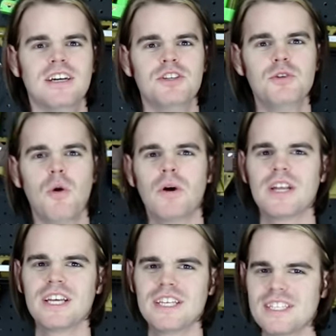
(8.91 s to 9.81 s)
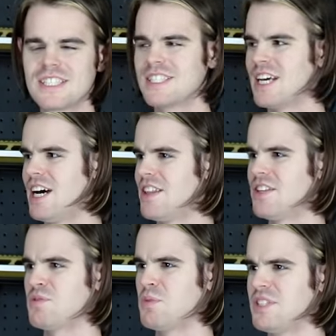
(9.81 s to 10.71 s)
You know what it is. Uh,
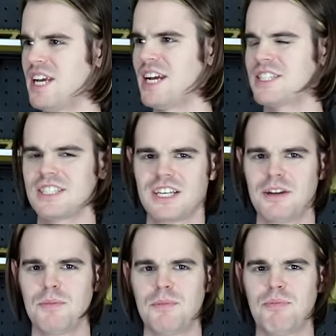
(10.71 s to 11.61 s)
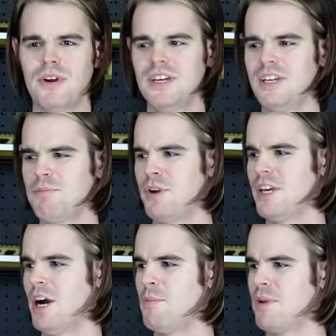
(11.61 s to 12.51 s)
this one's actually gonna be pretty,
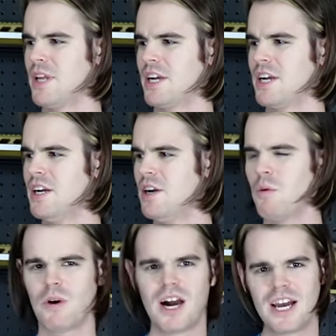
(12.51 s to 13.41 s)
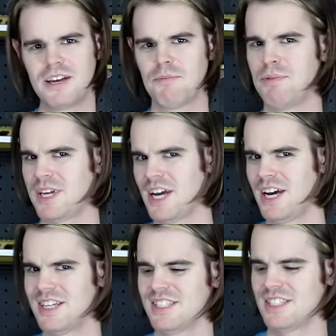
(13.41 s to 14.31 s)
pretty humbling. Why?
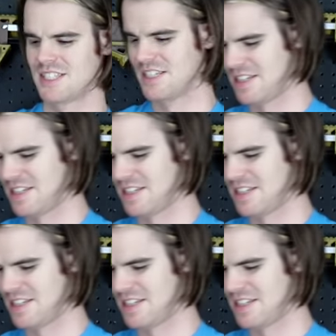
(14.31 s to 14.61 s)
Because